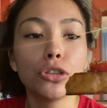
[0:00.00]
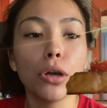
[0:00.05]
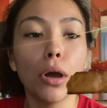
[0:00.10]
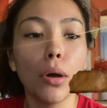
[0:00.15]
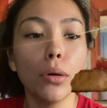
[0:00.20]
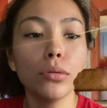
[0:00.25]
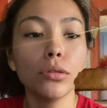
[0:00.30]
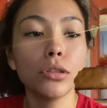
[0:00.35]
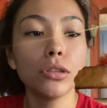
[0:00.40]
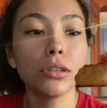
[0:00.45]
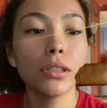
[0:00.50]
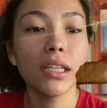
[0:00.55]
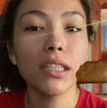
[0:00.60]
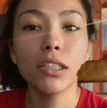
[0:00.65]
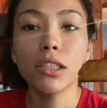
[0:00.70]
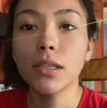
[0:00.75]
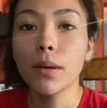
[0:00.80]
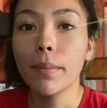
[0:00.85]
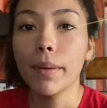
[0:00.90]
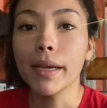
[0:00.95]
toast
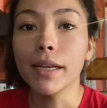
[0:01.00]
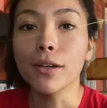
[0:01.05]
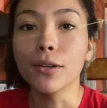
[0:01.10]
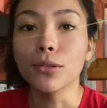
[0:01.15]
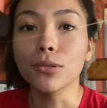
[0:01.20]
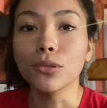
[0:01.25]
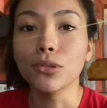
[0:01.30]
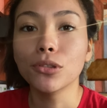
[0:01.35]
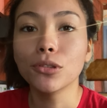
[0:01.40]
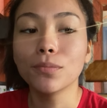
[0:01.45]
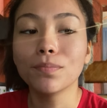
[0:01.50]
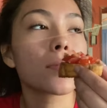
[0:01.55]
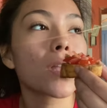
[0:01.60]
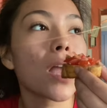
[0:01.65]
and tomatoes.